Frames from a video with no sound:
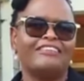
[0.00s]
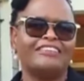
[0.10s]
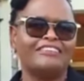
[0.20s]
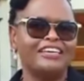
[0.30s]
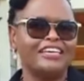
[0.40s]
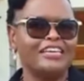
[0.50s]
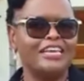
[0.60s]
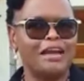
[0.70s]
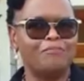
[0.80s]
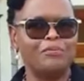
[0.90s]
sitting in
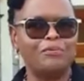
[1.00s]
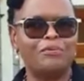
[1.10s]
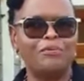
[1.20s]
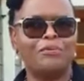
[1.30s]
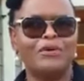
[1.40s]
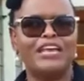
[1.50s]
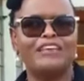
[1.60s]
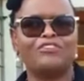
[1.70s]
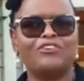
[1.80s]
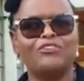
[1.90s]
Kiambu,
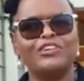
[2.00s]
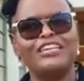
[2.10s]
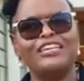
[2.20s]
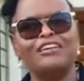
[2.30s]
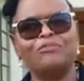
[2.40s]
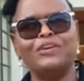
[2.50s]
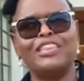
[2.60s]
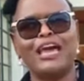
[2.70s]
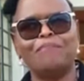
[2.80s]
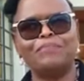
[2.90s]
is also dealing
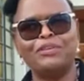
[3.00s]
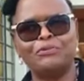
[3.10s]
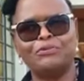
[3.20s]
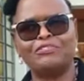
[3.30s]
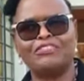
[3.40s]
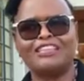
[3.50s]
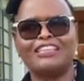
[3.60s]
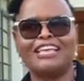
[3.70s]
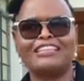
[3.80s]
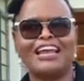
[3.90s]
with the appeals
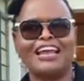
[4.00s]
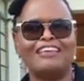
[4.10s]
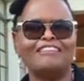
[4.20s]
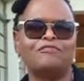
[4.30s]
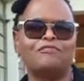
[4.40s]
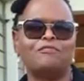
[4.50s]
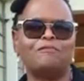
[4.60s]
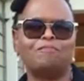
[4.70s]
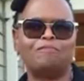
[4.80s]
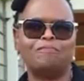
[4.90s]
that arise
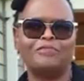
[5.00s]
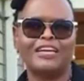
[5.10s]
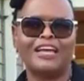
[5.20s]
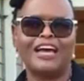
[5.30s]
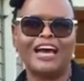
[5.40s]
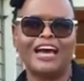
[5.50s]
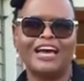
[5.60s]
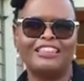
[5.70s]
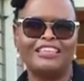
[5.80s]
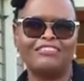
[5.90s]
from
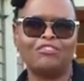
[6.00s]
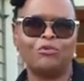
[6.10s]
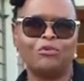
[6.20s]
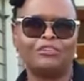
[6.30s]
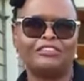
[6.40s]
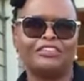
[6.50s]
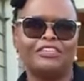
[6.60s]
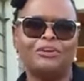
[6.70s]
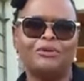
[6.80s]
this court.